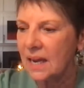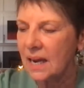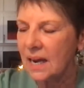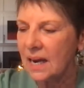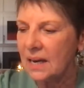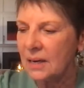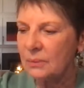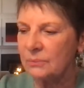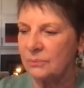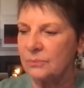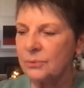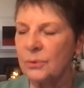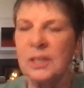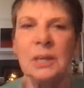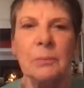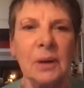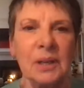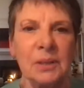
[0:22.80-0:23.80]
For
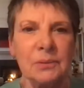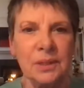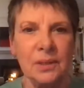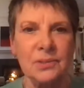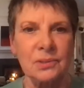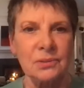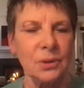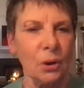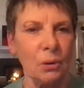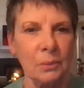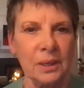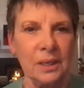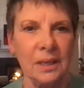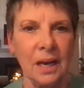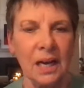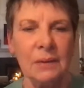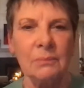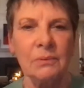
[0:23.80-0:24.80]
anyone who doesn't know me,
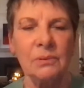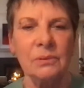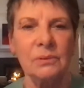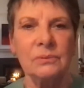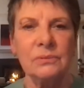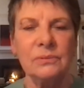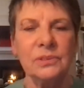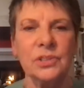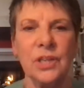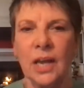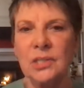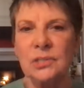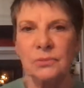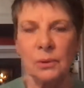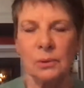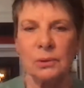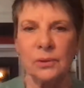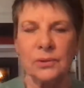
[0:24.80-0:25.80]
I'm a jazz
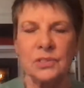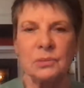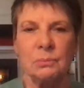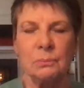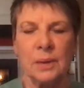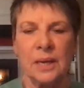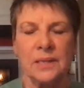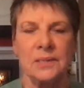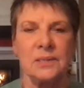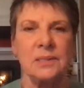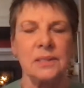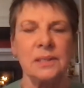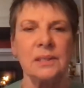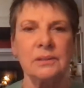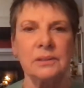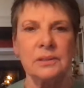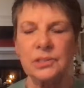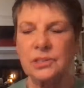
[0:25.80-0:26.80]
vocalist based
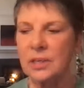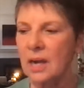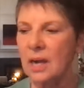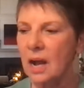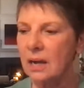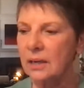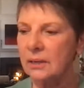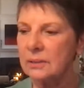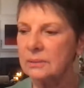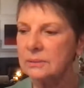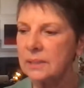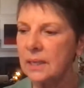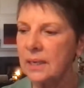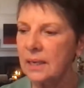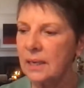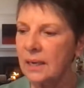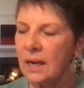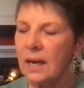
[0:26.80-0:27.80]
here in Chicago.
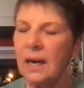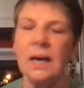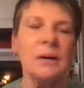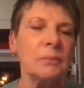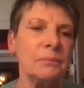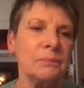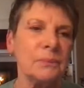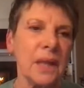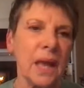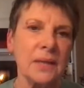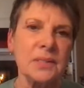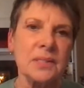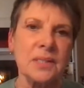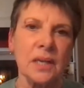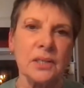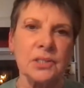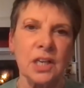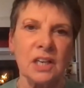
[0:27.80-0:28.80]
As
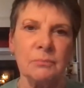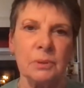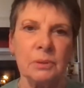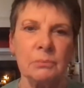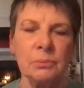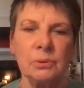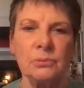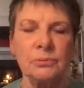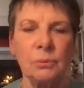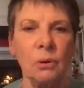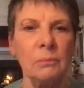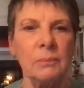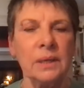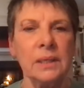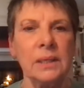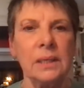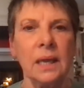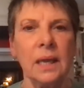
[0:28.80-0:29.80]
such, I've been
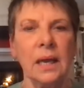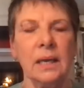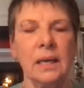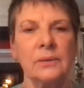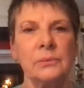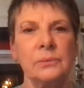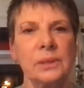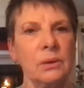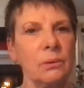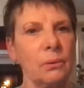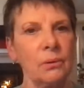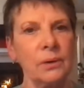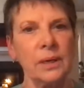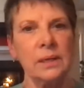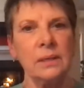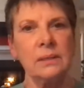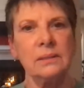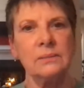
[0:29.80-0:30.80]
performing and
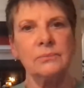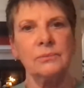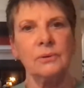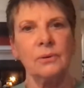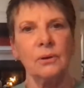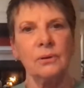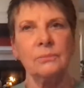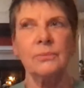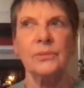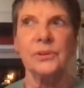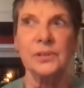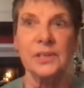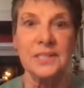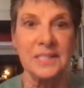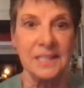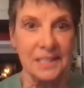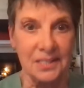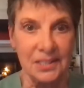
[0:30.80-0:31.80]
recording for
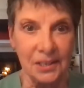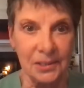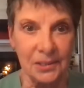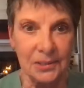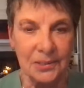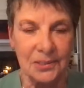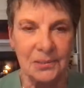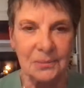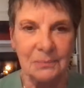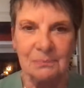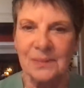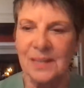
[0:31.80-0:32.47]
36 years.